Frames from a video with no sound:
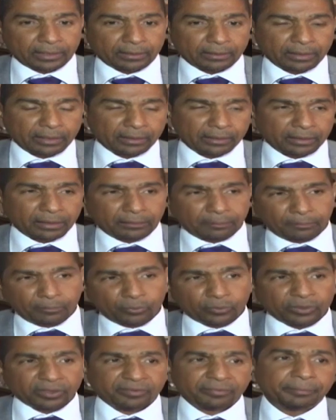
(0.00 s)
a, a
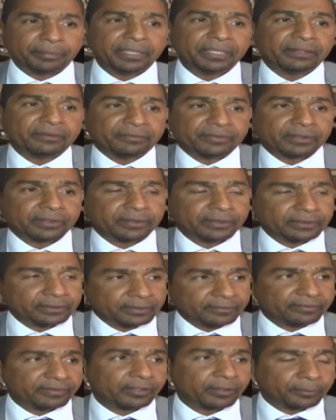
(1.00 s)
mode of behavior
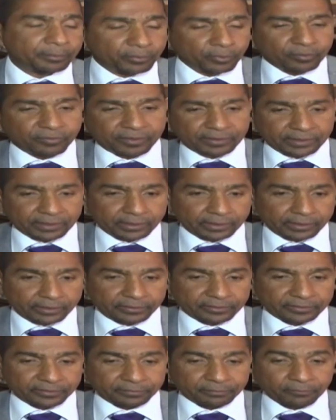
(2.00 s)
developed over the
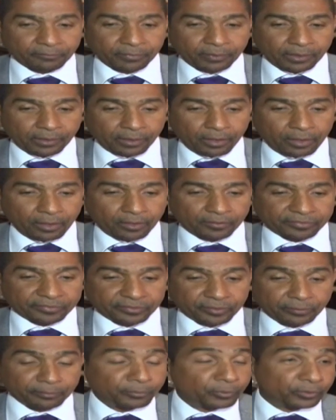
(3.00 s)
years of
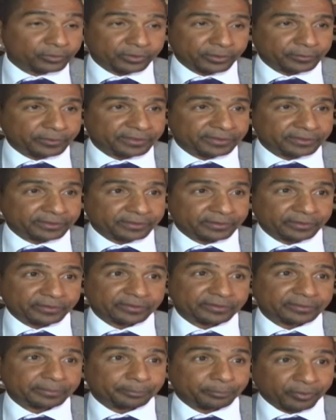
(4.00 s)
some motorists
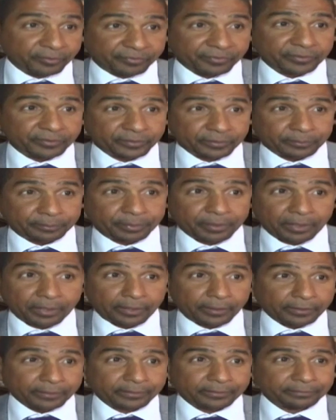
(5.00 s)
just prefer to
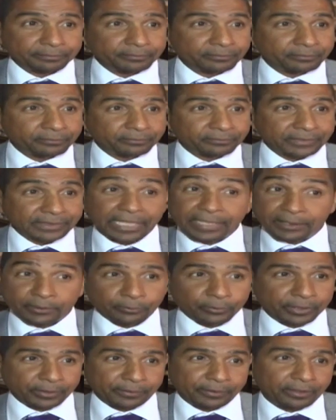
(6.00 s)
park
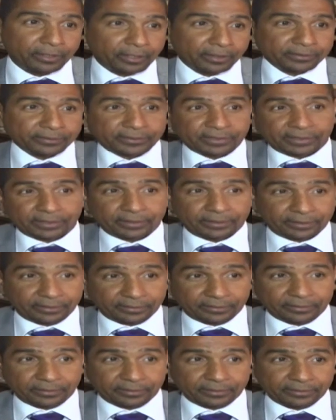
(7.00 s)
anywhere along the,
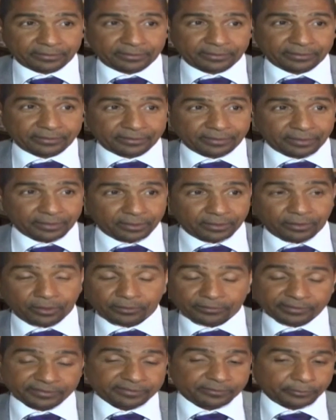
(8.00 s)
the, the
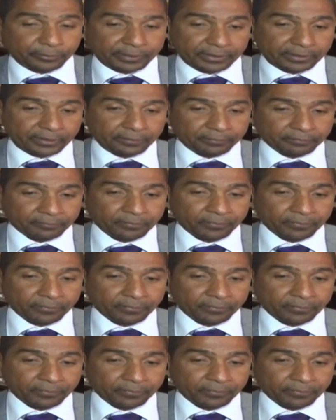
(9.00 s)
along the street